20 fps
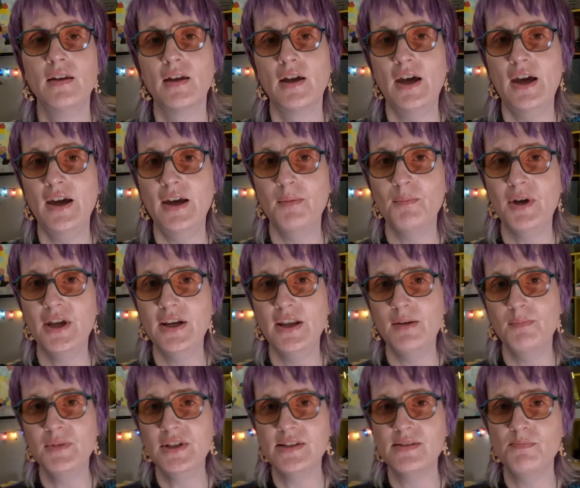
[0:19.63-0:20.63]
Hi, my
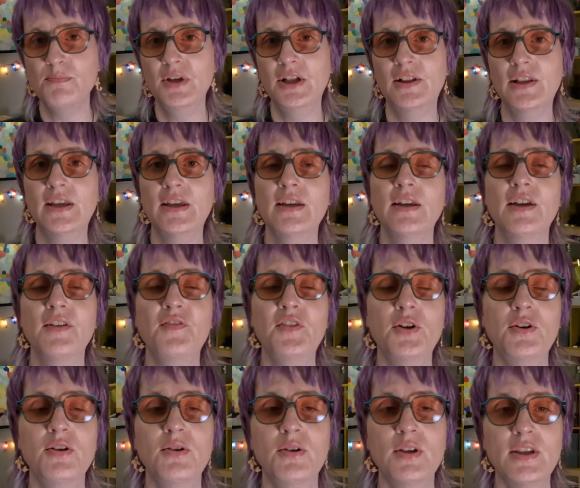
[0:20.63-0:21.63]
name is Millie. If
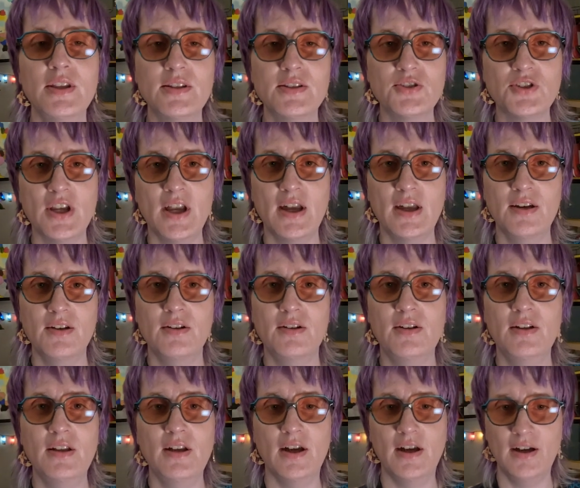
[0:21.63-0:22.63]
you're new to this
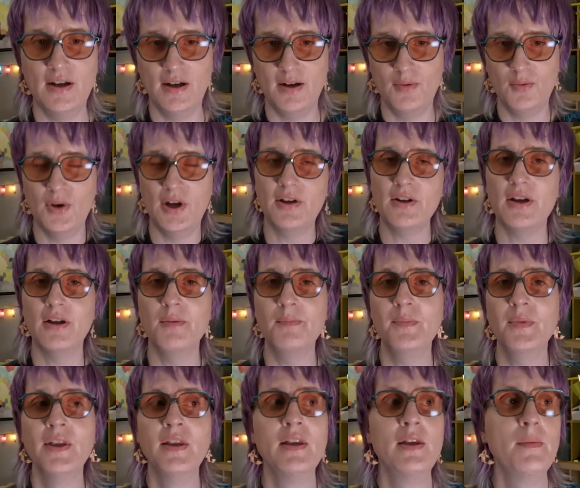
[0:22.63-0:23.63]
channel, uh,
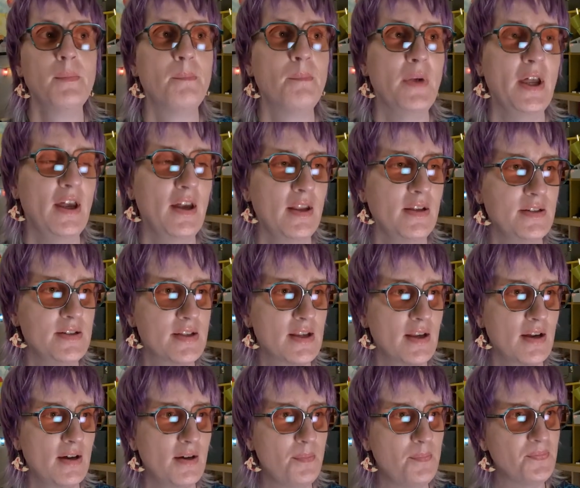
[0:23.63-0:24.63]
welcome. And
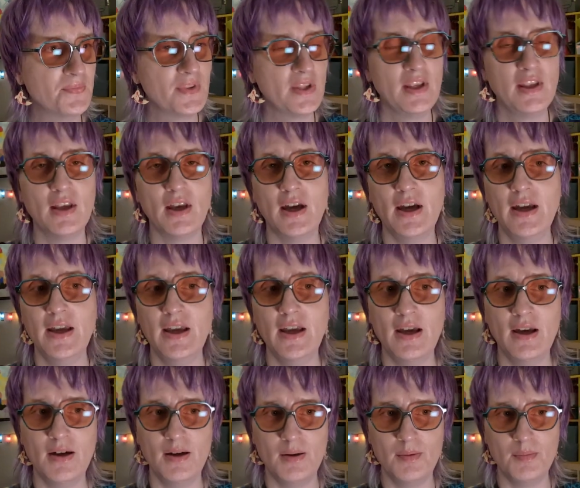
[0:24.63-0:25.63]
um, I
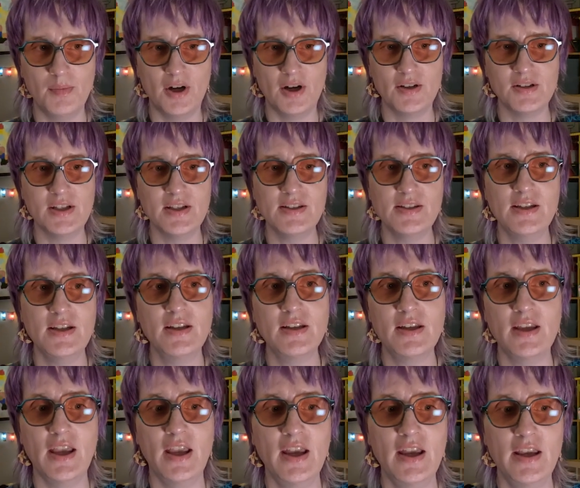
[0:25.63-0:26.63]
am
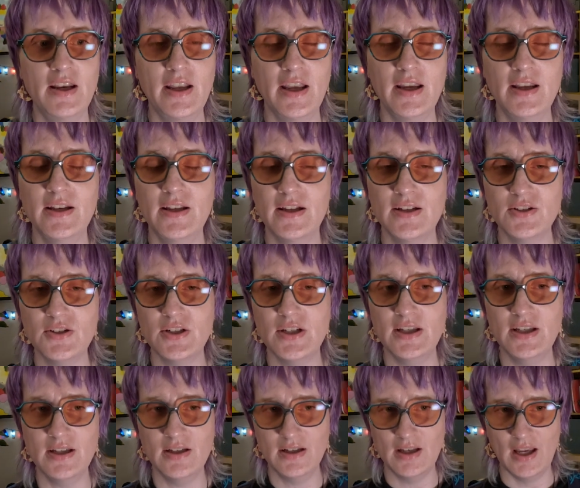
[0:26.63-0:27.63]
autistic and A D H
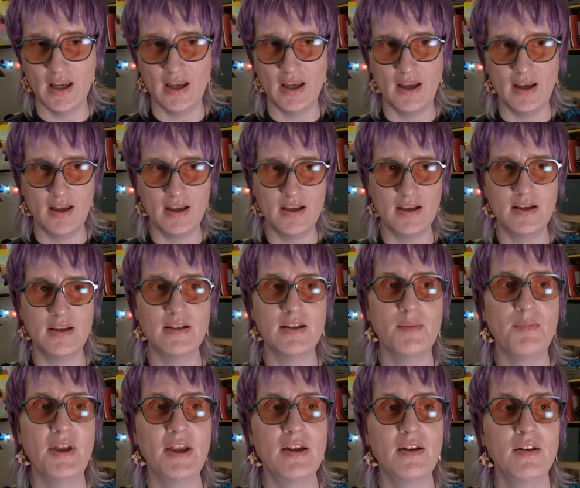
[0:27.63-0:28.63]
D, and I
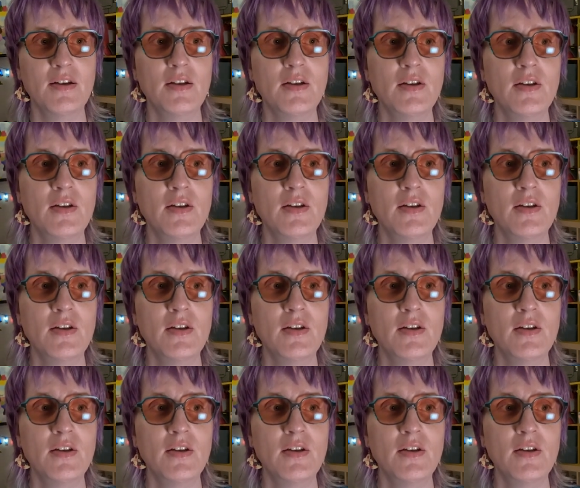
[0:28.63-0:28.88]
make